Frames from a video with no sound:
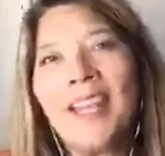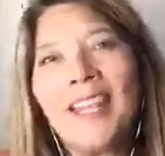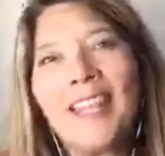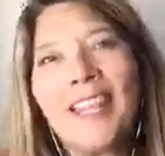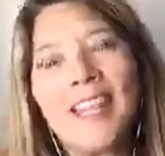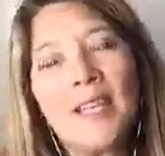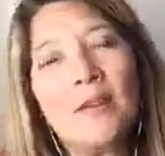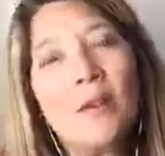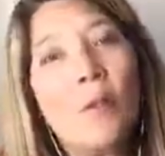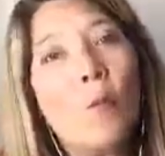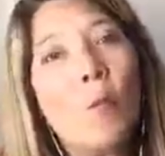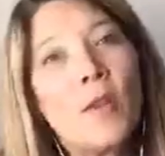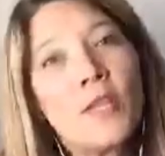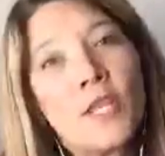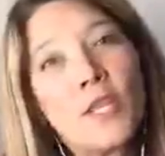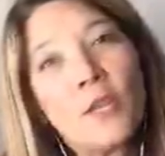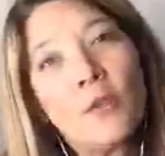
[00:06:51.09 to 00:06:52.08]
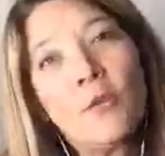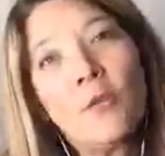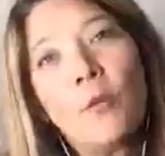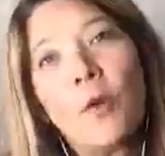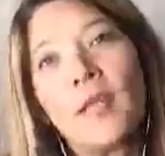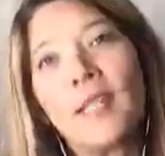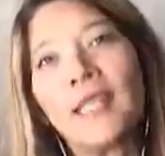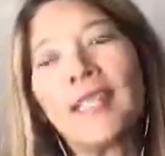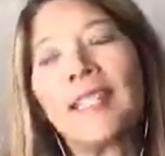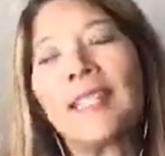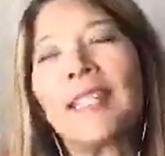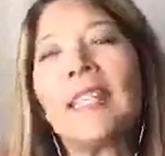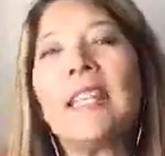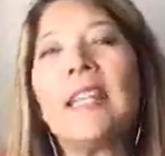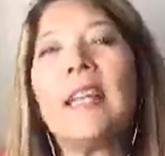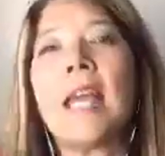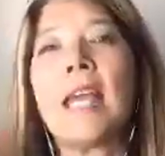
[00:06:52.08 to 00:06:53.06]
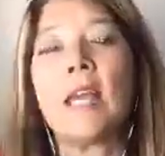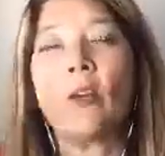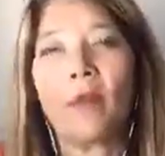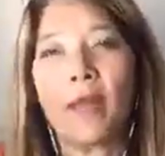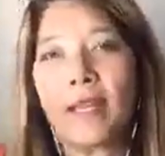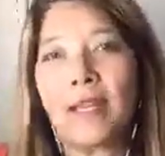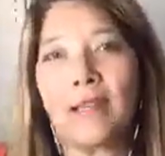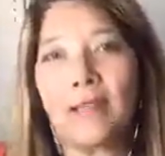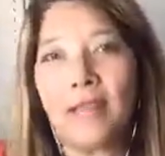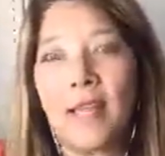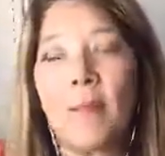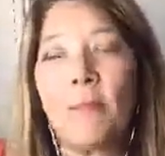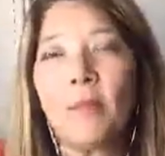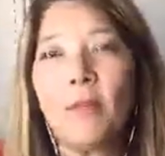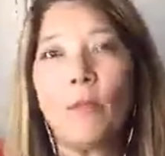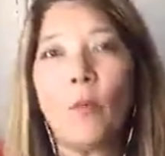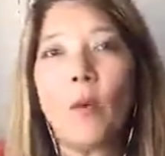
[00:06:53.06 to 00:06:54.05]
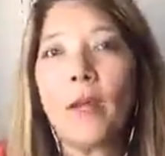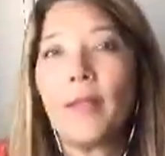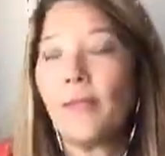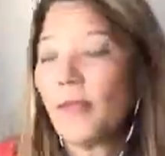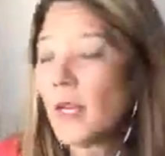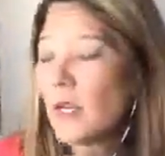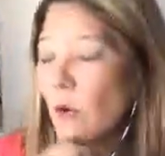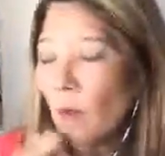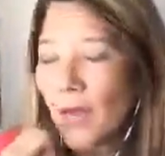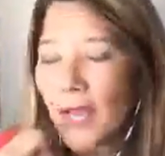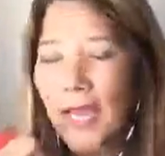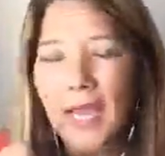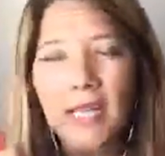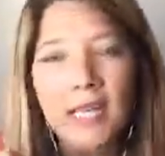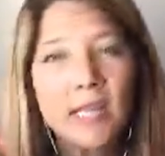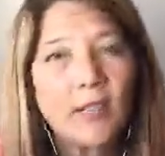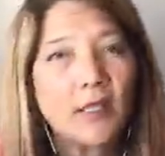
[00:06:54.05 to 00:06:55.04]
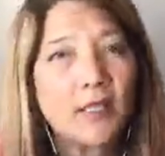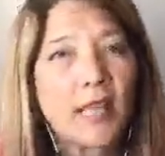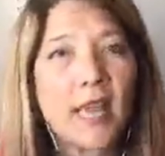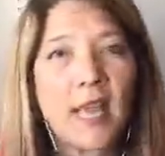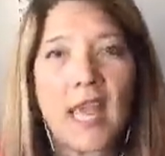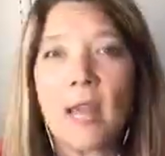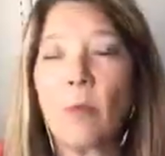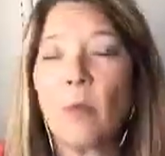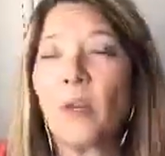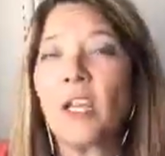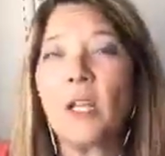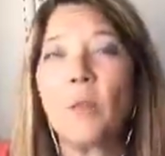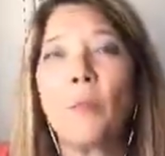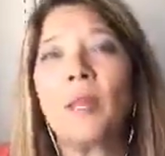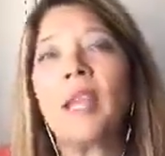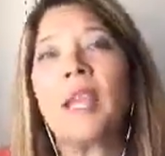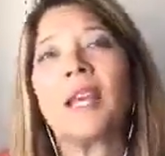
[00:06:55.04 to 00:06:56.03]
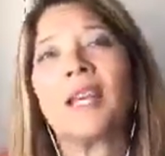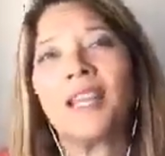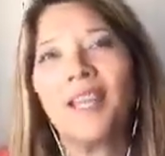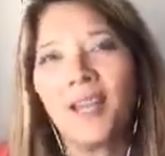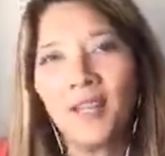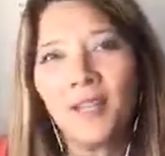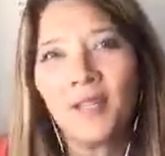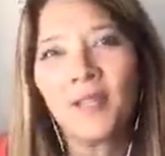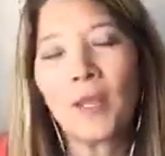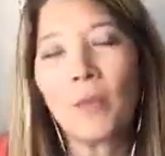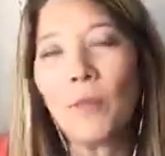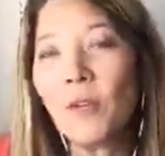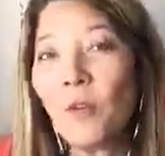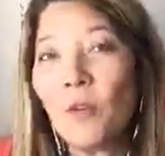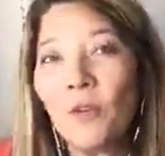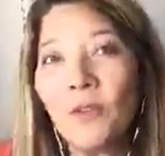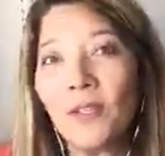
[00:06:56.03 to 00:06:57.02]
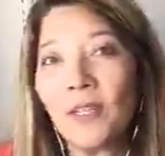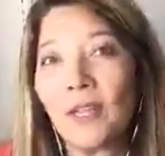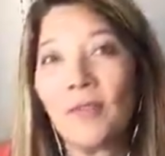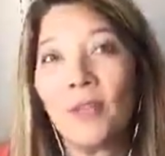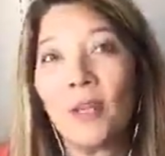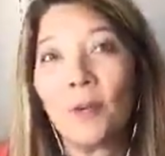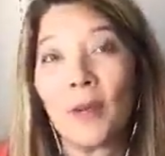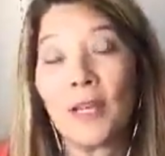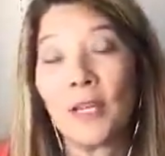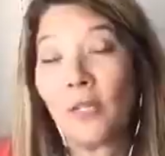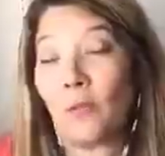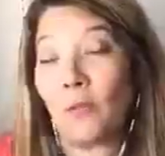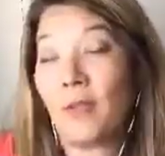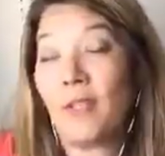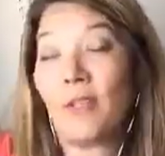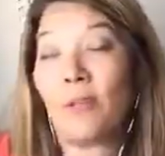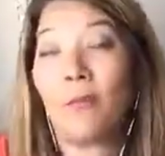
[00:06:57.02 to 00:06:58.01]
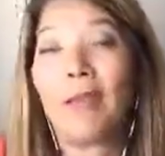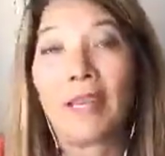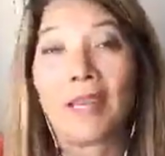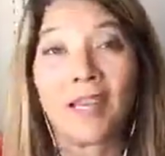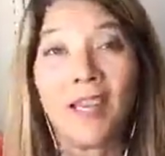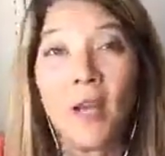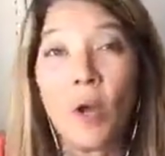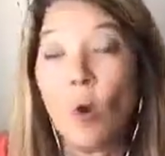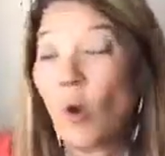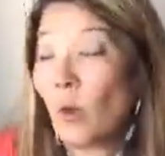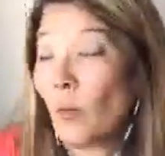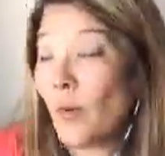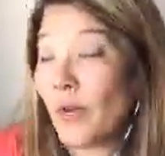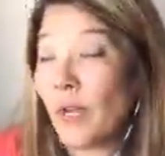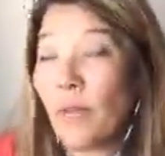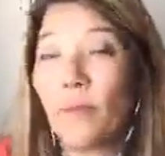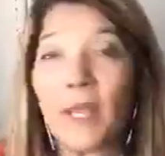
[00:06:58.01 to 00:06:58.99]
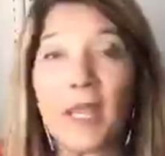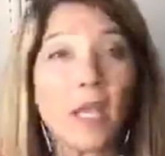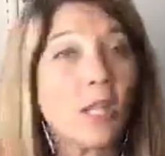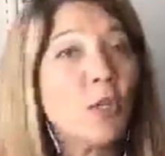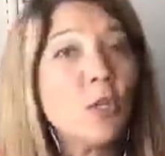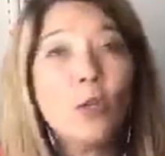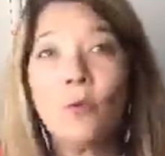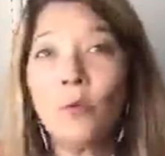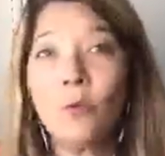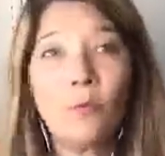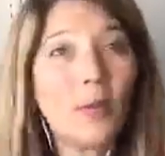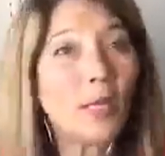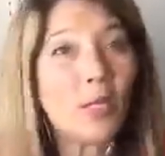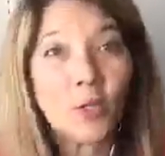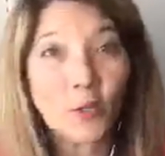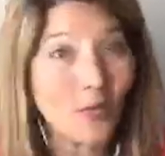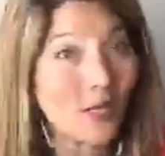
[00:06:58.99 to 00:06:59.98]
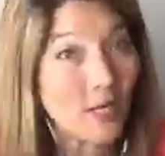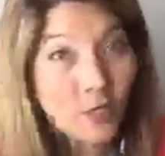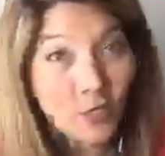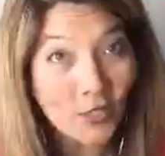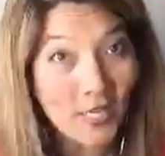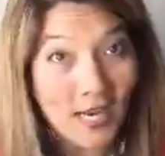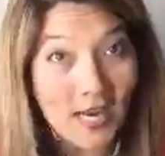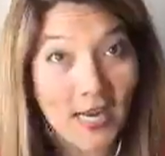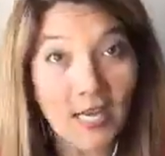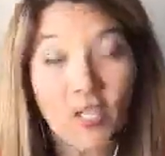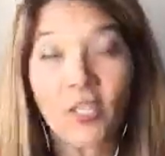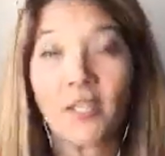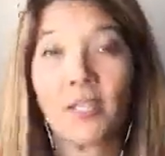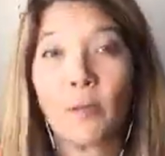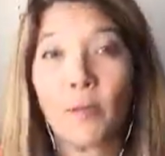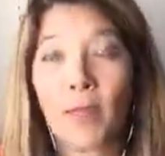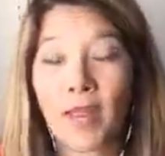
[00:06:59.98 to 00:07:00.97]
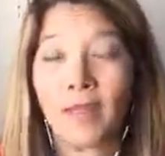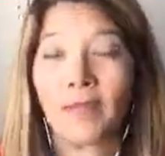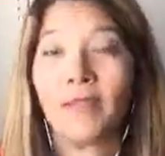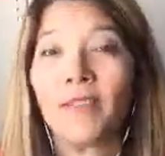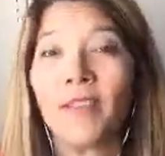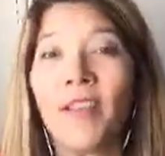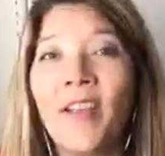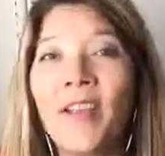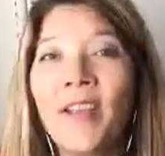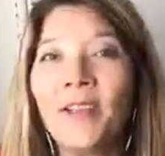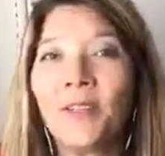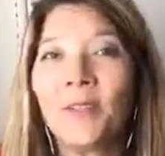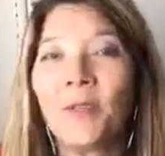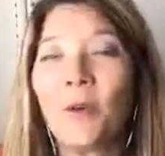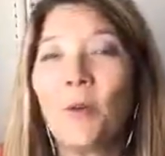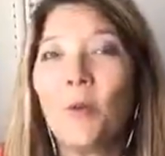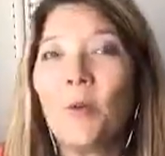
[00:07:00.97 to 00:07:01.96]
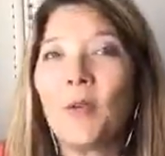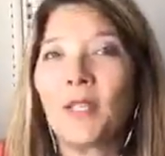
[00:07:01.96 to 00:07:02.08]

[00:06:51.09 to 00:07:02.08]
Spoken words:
Then when you see a great example of one, then go ahead and say, hey, we're going to pick someone who's done the greatest one this week, or we're going to pick a new picture each day. It just depends. So